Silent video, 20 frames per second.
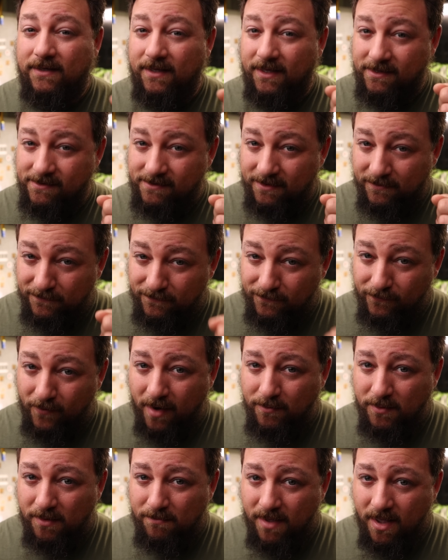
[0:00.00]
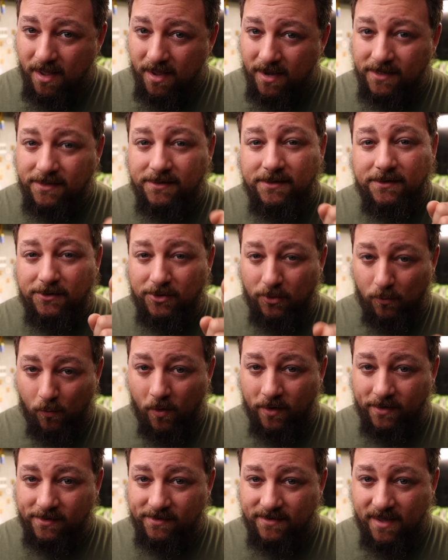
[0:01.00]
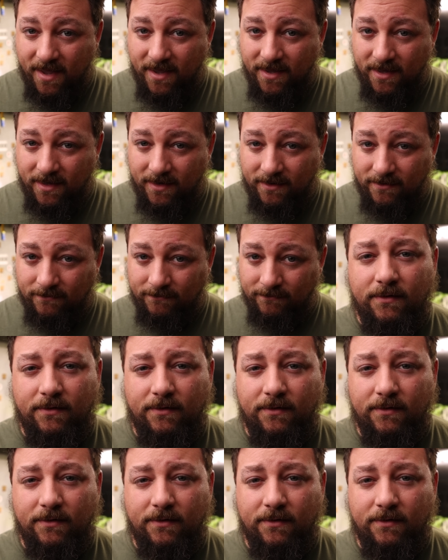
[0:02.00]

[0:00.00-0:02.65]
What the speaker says: is the frame of mind you want to stay in.